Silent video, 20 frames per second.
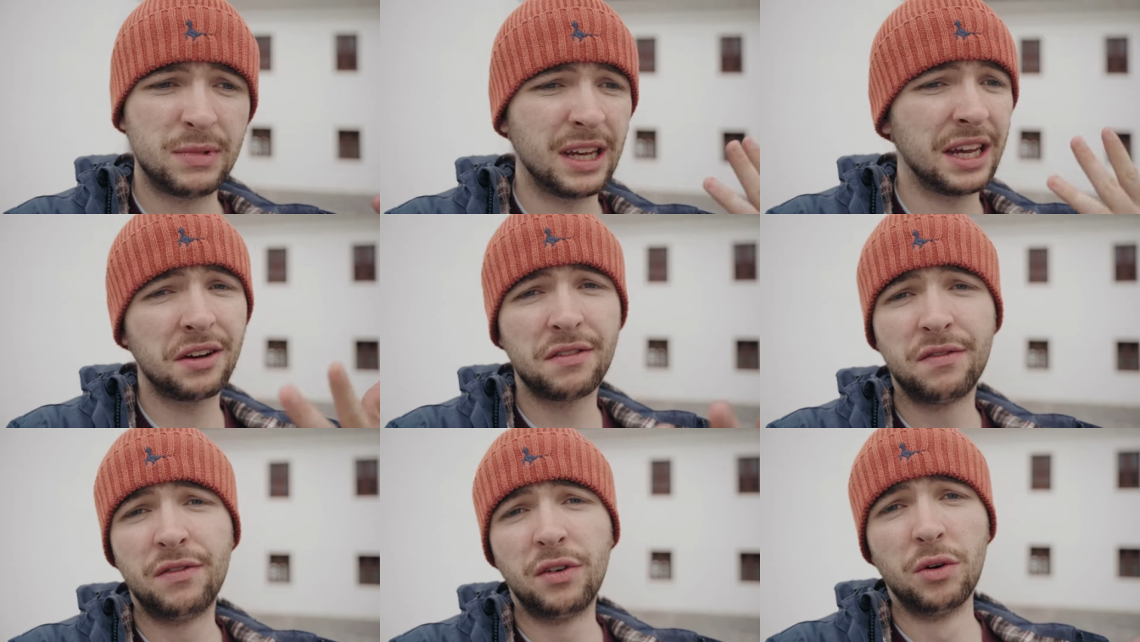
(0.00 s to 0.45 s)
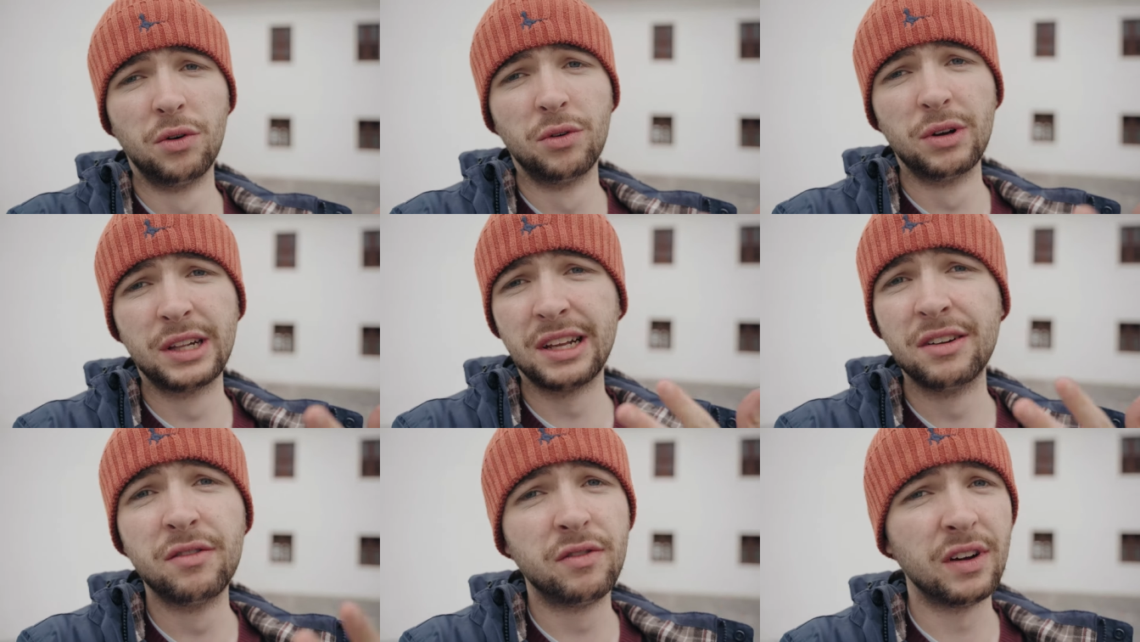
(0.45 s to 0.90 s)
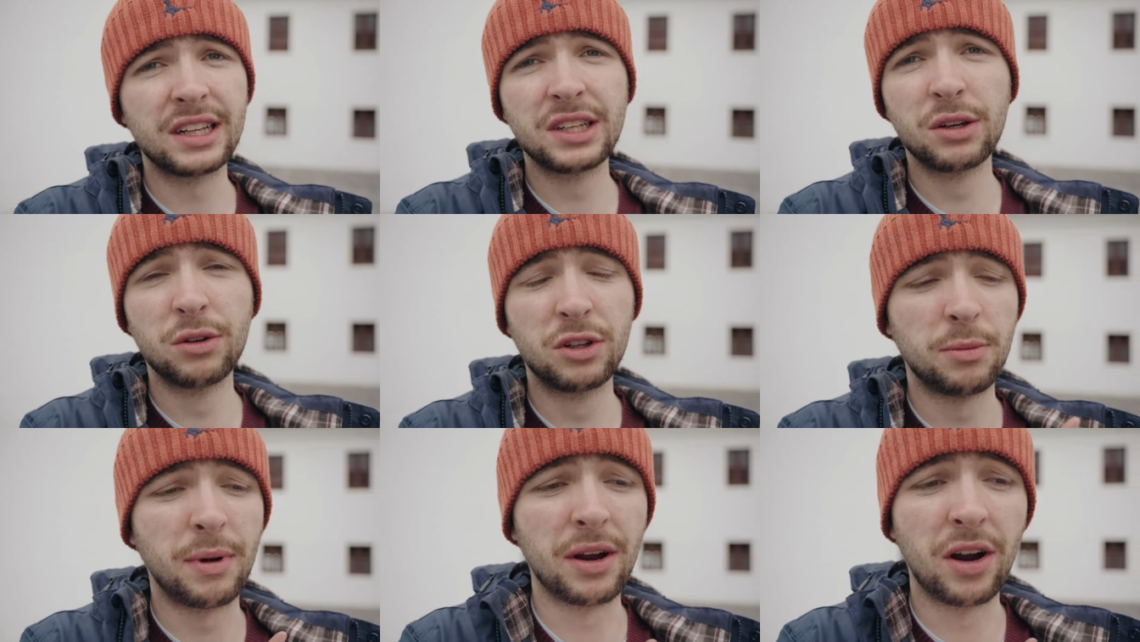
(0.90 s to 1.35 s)
take photos and
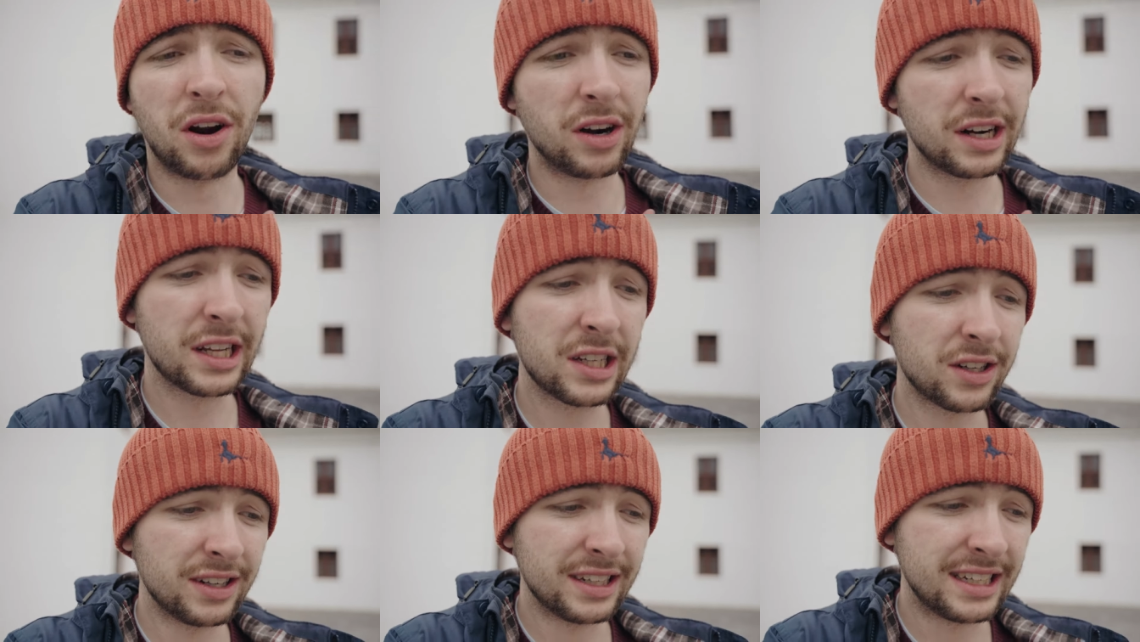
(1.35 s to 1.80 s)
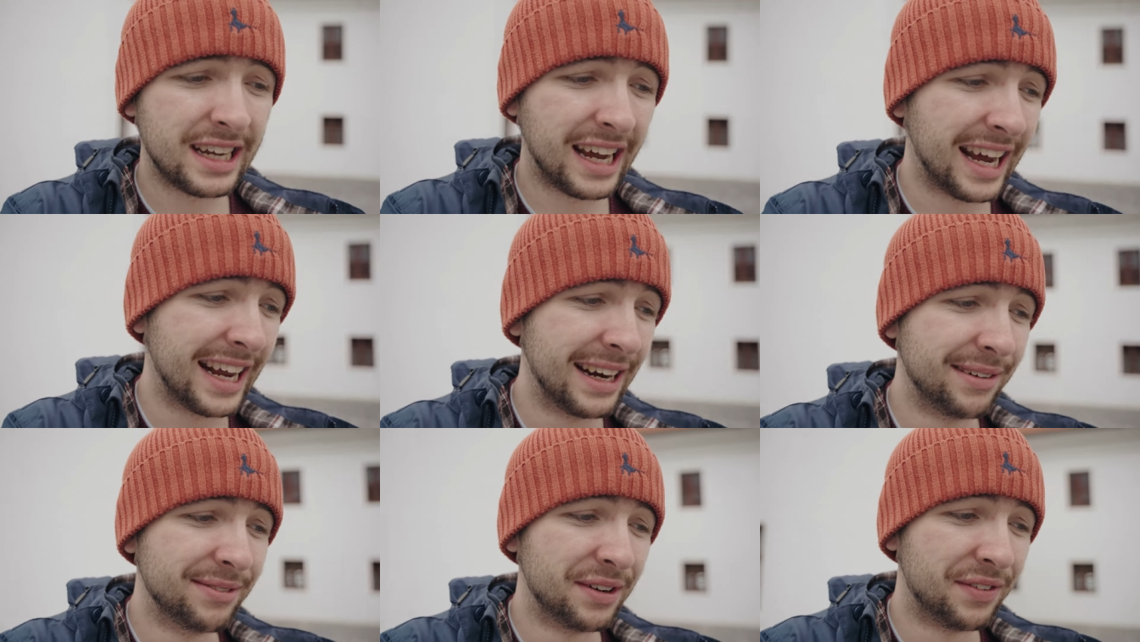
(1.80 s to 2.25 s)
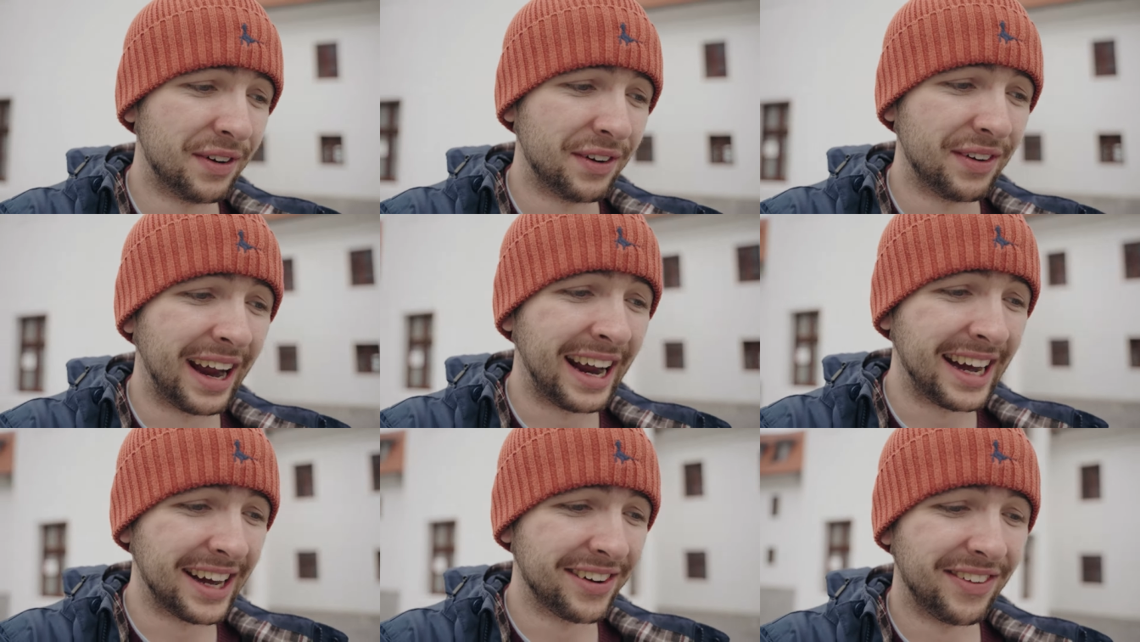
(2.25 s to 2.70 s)
video to my heart's content
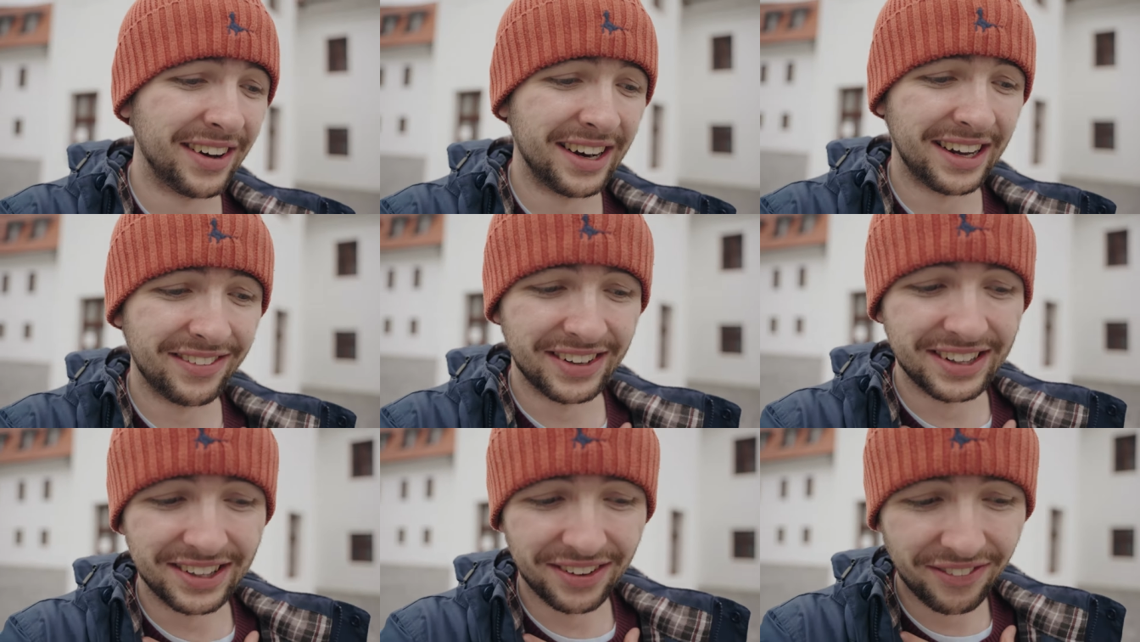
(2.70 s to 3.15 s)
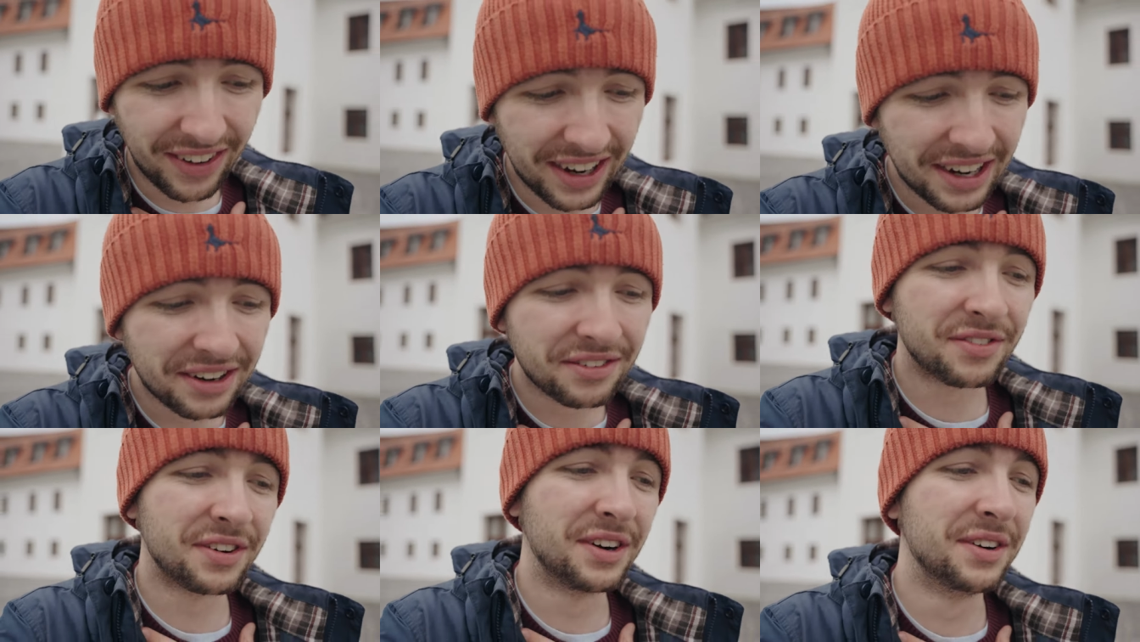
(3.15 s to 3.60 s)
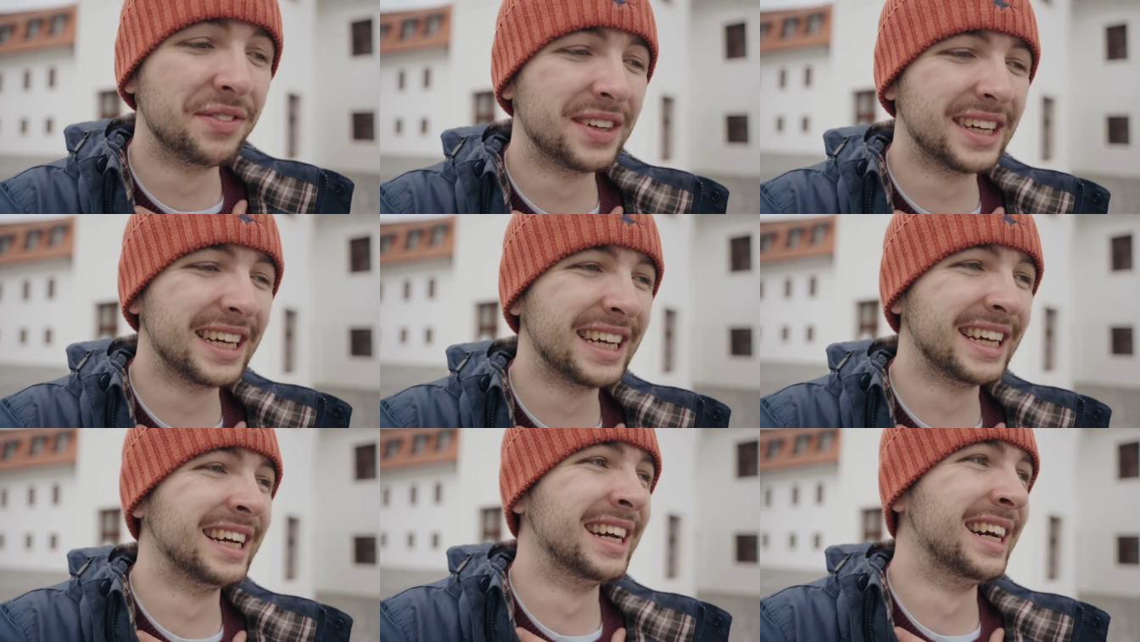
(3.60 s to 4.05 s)
without anyone having to wait for
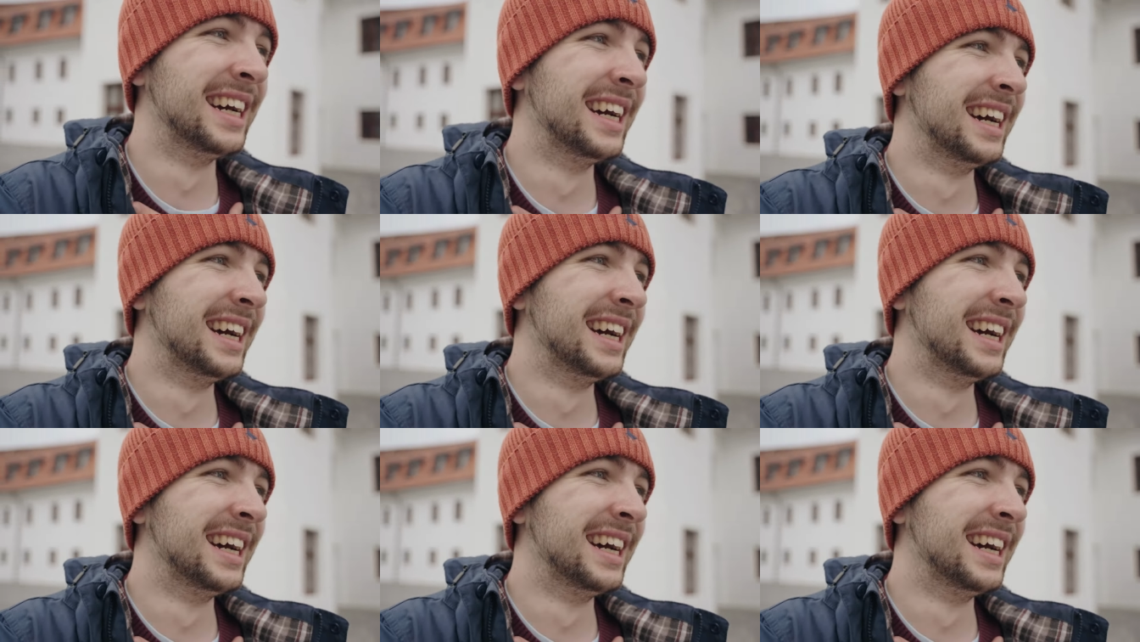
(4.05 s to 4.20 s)
me,